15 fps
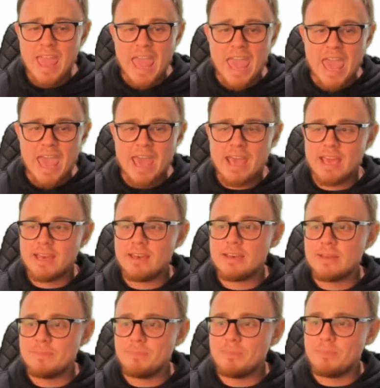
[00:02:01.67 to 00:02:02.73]
And
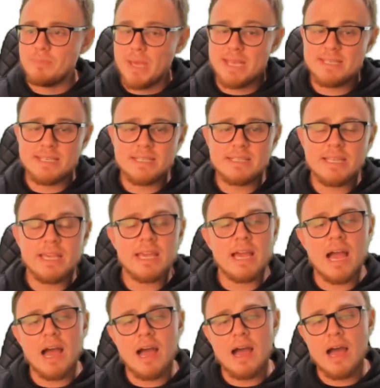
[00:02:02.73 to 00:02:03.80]
basically
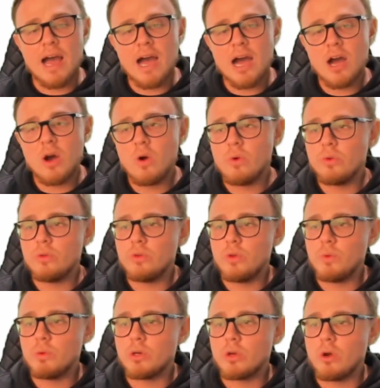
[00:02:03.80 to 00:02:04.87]
how you
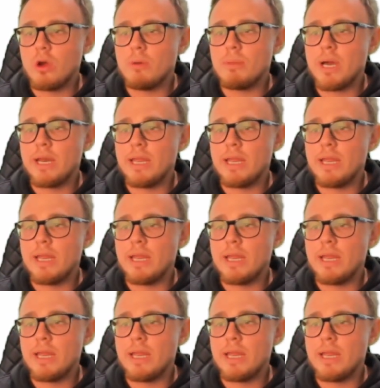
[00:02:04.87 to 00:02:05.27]
would go about